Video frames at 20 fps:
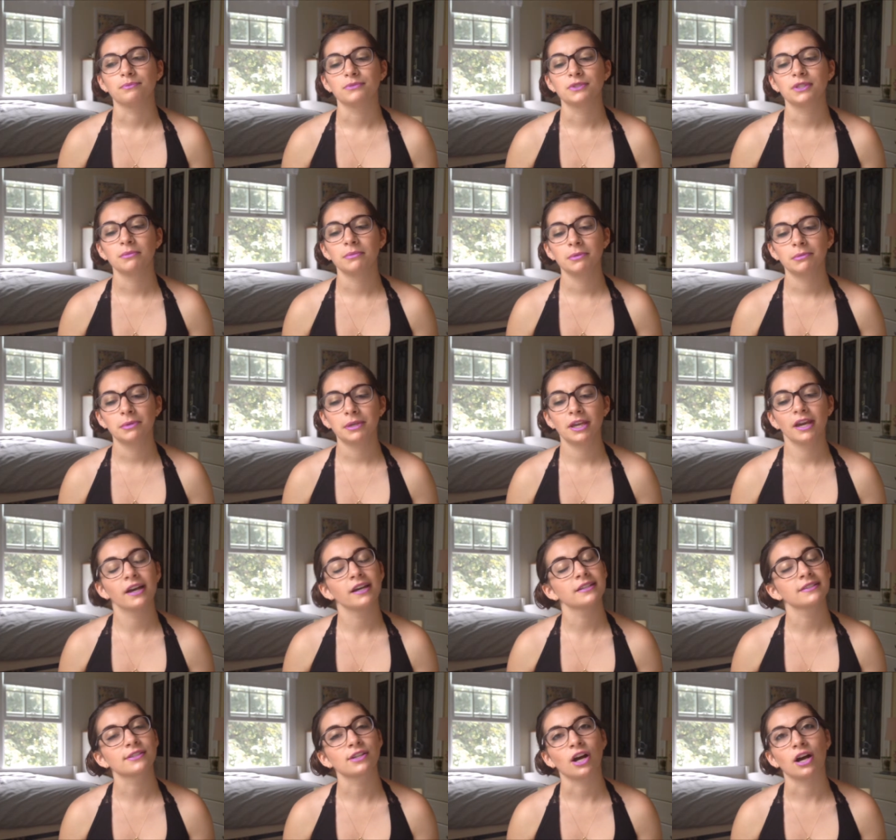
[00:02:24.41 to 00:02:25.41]
simply
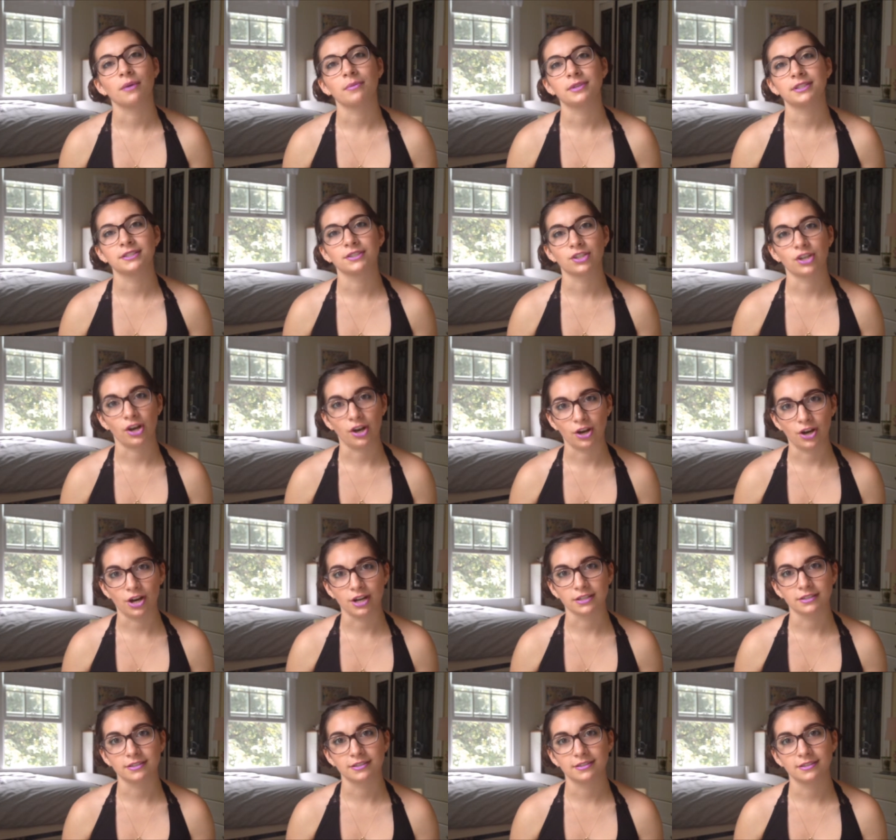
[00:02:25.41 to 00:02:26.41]
because commons
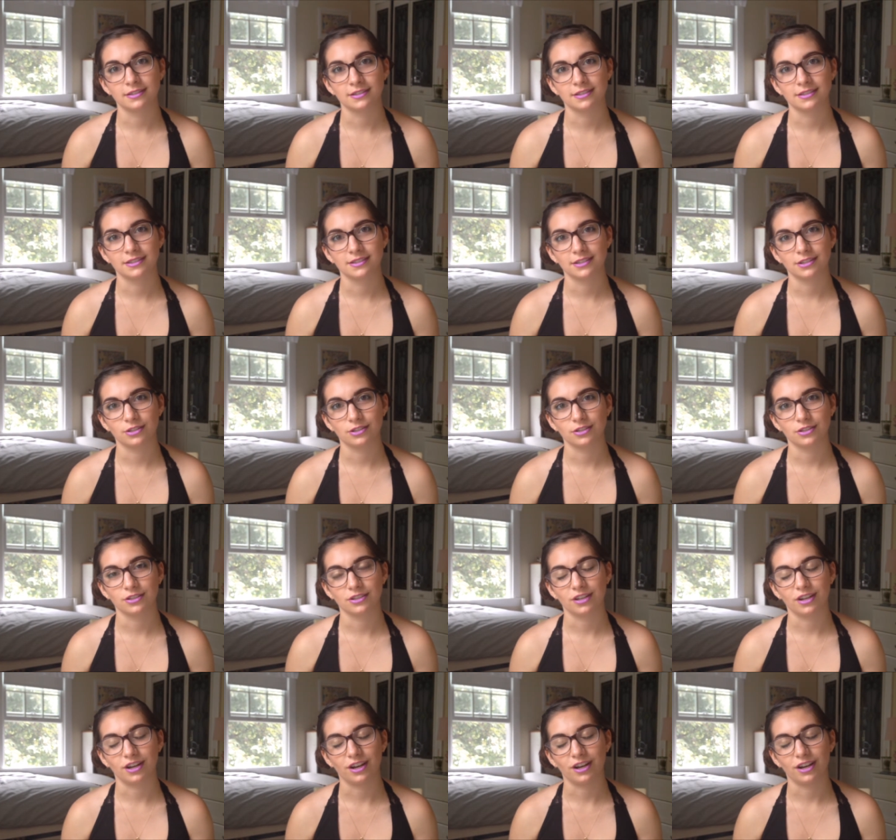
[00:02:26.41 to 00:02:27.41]
cost
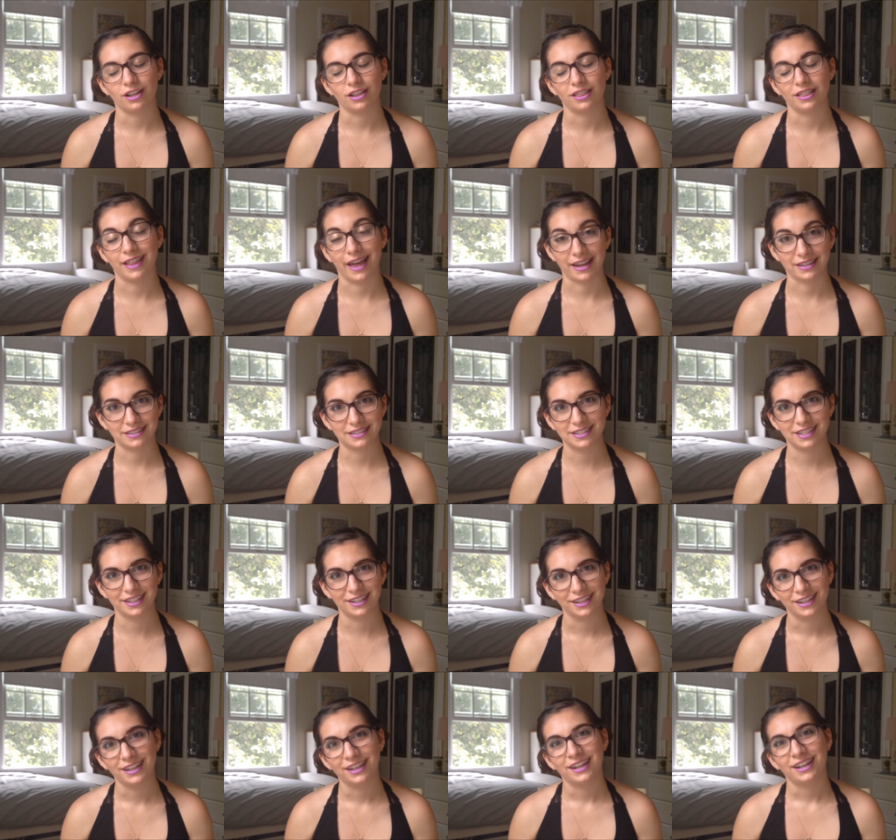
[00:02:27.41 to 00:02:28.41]
less.
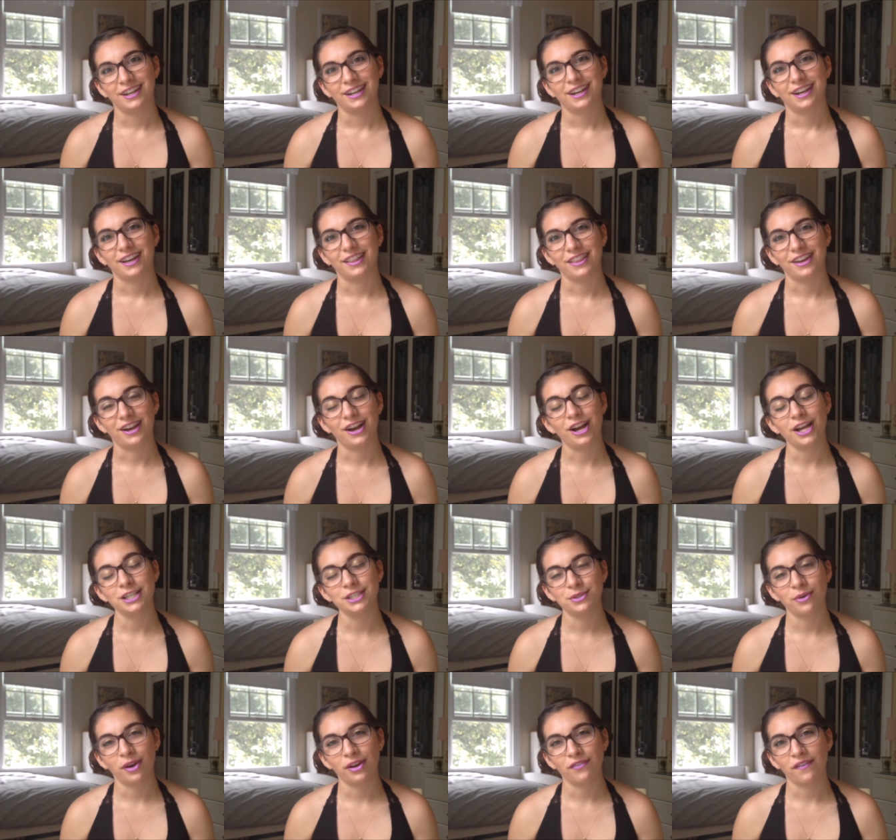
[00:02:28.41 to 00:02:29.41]
They
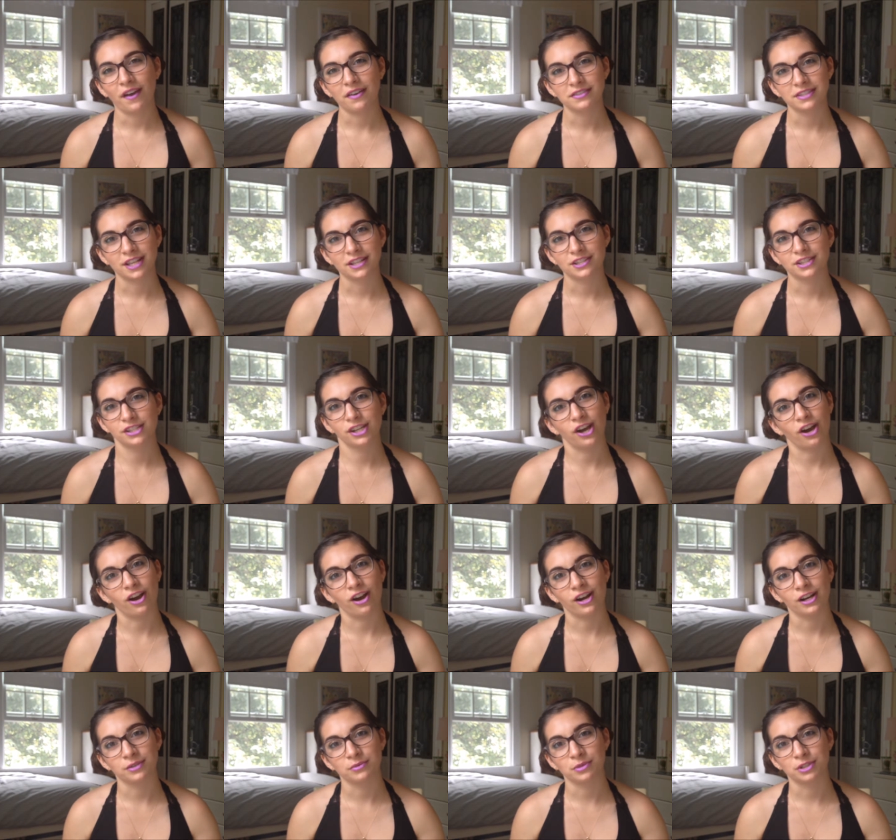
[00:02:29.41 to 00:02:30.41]
cost 25 cents a
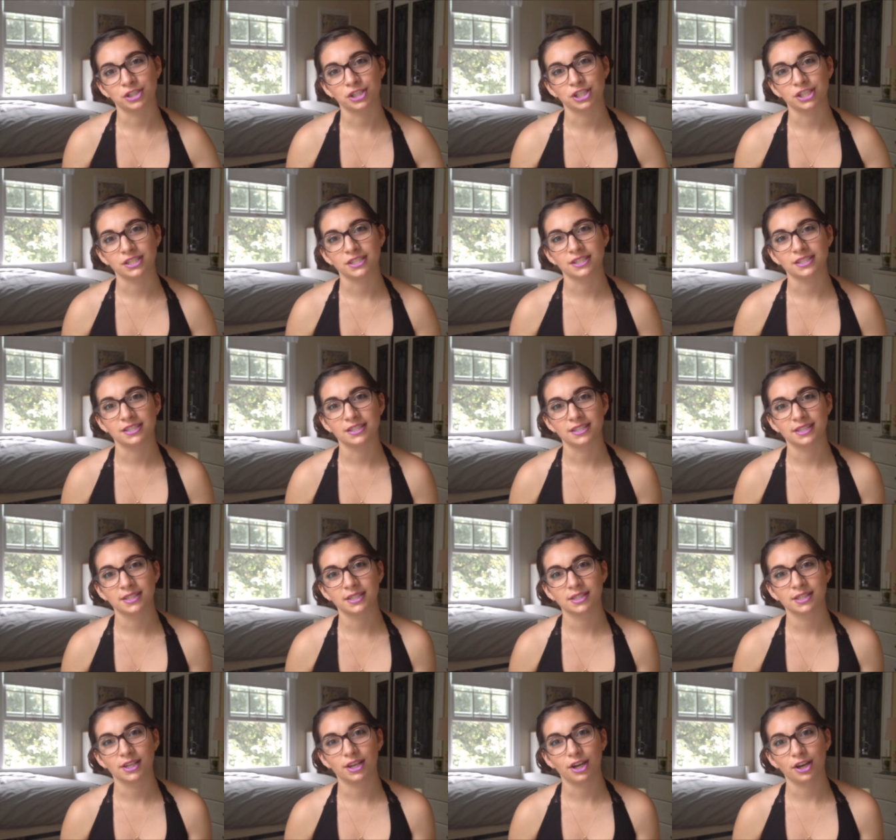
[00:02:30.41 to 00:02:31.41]
card, which
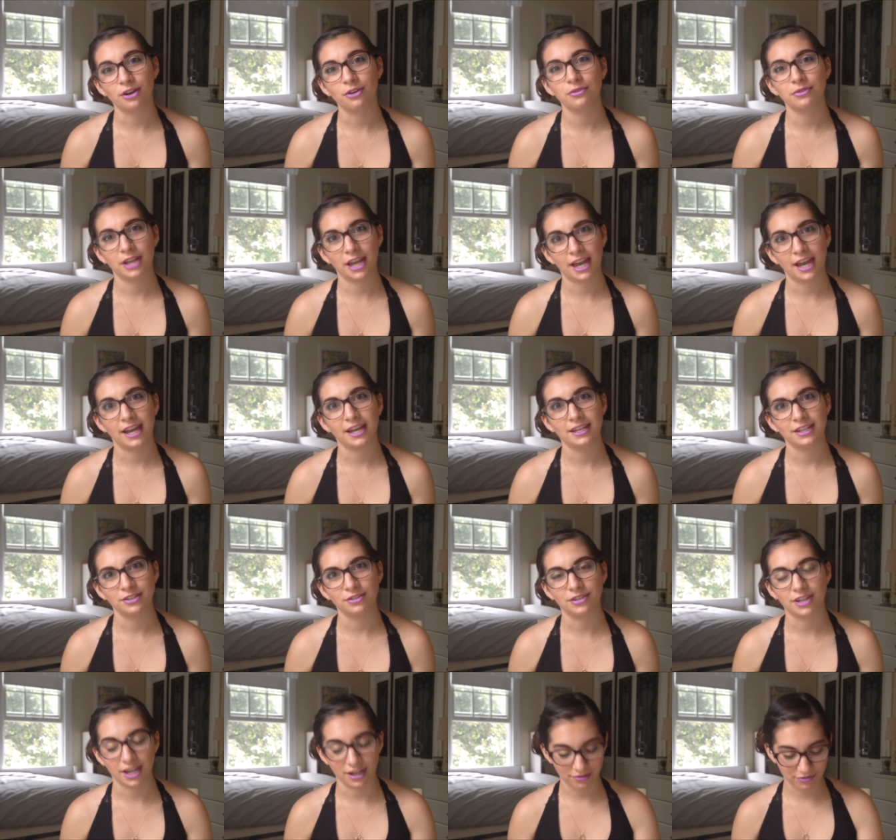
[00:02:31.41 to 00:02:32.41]
is okay.
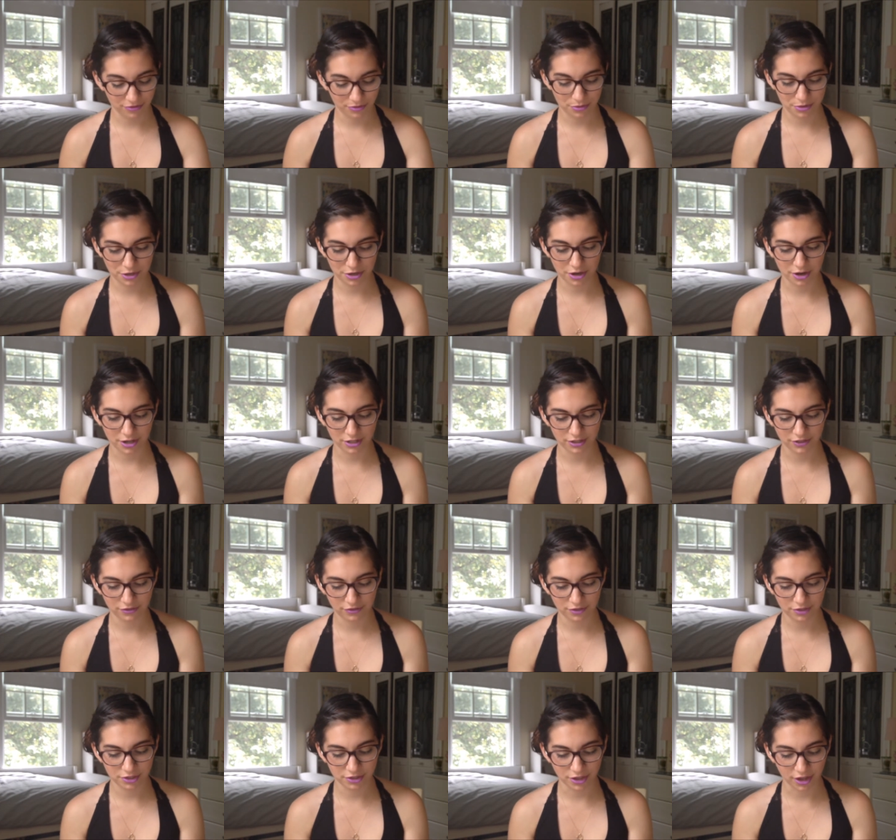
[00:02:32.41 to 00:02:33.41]
You get 4 cards
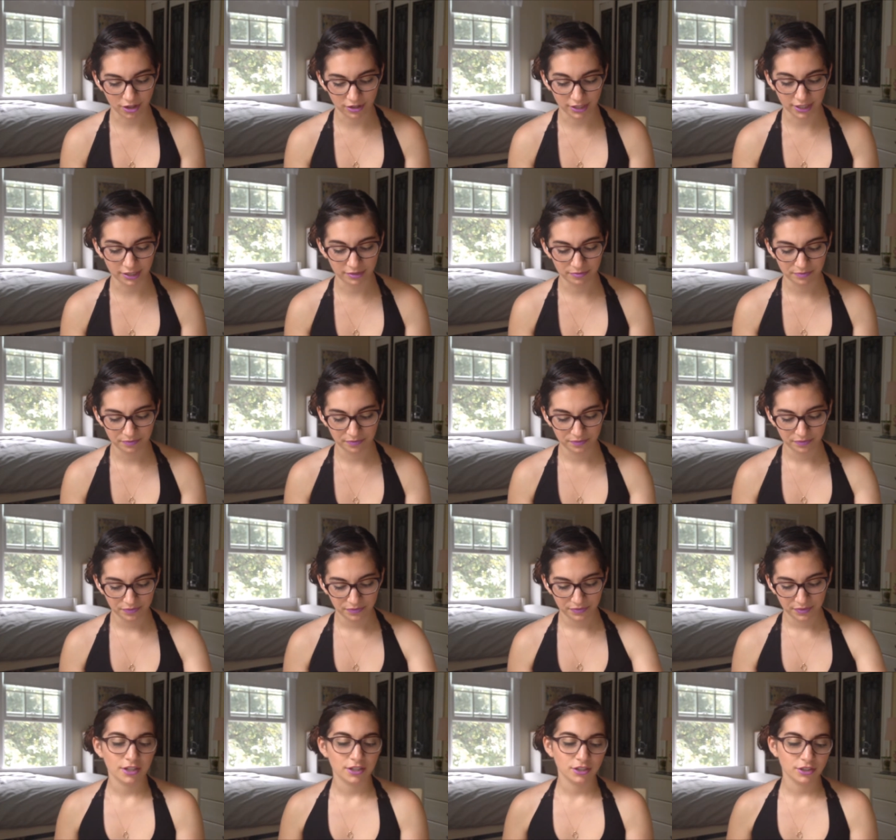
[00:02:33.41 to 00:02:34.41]
for $1.
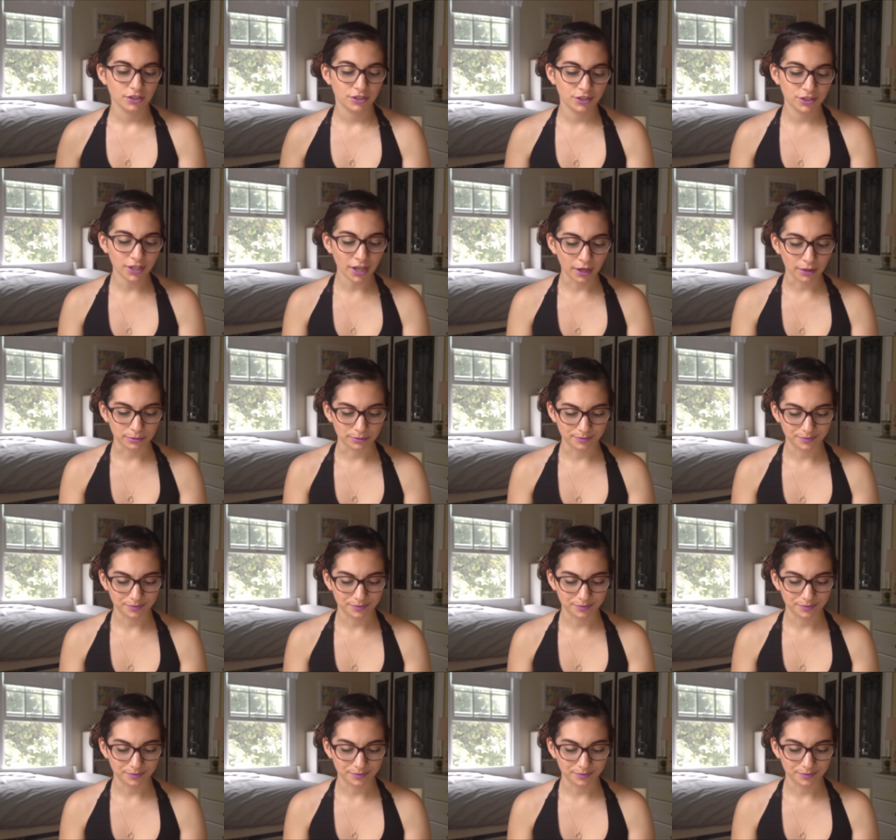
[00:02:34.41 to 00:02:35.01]
So